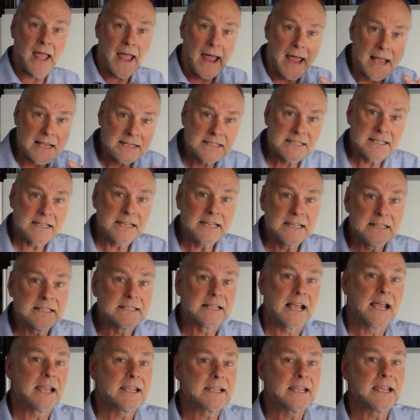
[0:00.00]
As the
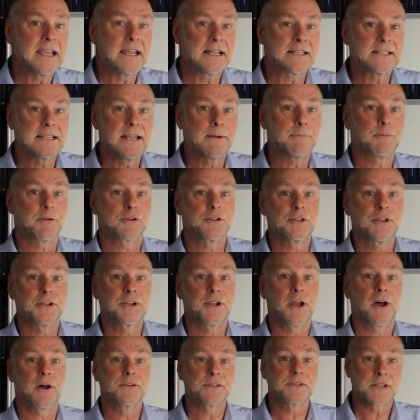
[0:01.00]
intake air temperature
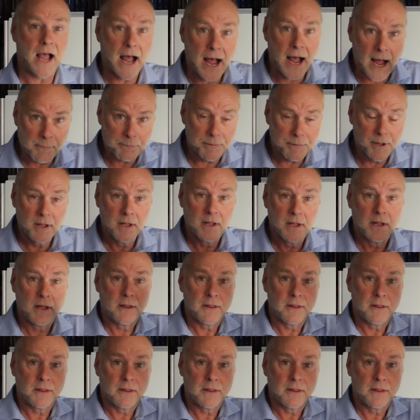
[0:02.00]
goes up,